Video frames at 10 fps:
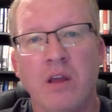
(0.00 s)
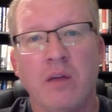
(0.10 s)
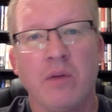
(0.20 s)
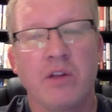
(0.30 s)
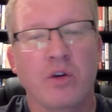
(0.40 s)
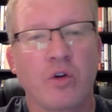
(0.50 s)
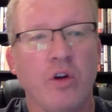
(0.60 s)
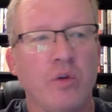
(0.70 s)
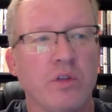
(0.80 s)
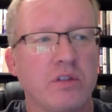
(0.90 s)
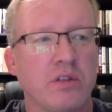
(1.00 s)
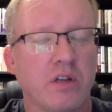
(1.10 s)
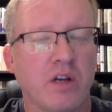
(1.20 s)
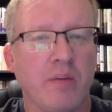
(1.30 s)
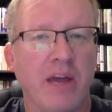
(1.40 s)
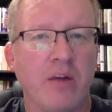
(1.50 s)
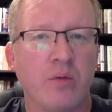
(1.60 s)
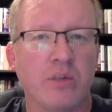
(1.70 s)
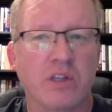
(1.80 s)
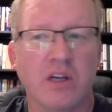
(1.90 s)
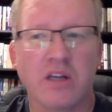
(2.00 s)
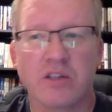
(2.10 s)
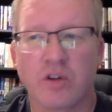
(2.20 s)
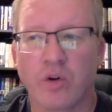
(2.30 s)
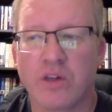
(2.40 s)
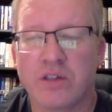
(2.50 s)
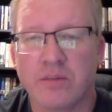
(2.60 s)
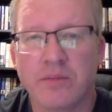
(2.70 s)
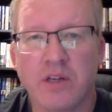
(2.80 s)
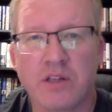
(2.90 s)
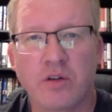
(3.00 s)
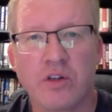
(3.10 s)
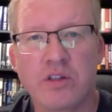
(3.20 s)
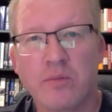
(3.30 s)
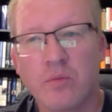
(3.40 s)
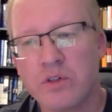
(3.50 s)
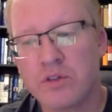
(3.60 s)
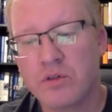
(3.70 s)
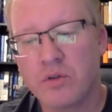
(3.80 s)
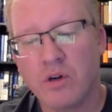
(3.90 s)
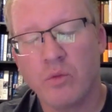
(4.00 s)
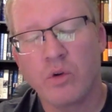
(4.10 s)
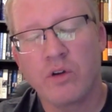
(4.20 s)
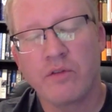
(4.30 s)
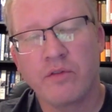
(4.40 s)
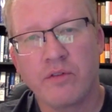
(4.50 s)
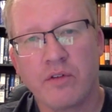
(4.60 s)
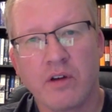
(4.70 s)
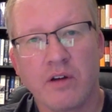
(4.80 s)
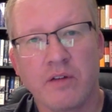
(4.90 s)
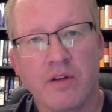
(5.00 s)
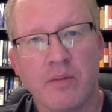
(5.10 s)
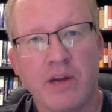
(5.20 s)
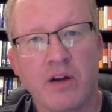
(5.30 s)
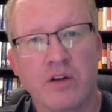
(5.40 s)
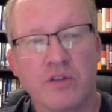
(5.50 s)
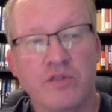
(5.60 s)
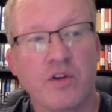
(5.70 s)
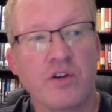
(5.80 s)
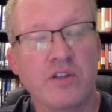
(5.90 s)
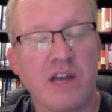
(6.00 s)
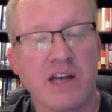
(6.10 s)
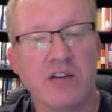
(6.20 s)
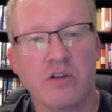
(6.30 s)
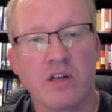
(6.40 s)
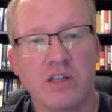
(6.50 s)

But the crew was, the commander was Gus Grissom. Gus Grissom was uh, one of uh, America's first astronauts.